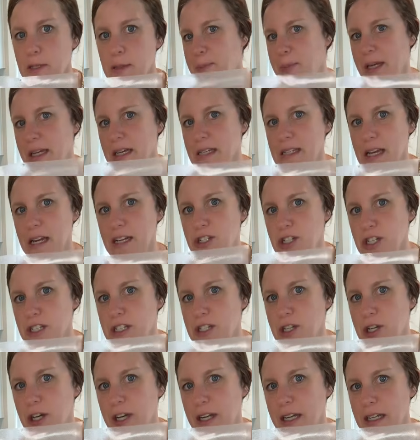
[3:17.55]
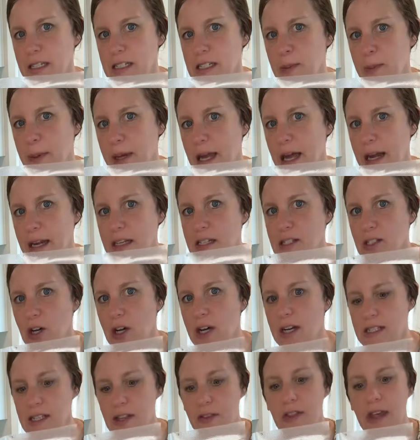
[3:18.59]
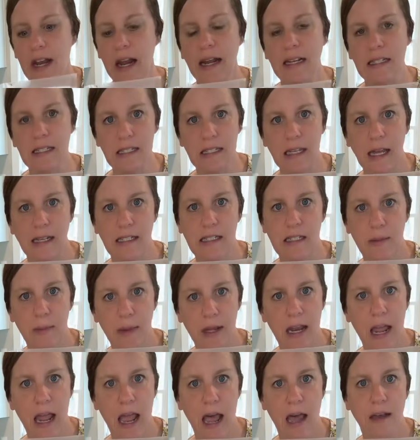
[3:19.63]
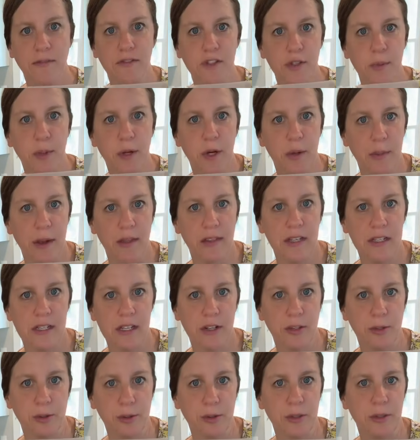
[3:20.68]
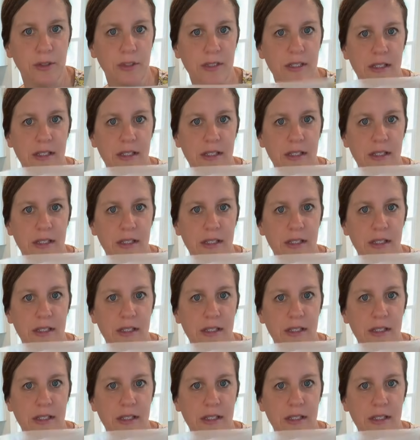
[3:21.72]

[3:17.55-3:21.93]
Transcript: because I just cook it in spaghetti sauce and then I slice them in half to put them on the dinner rolls.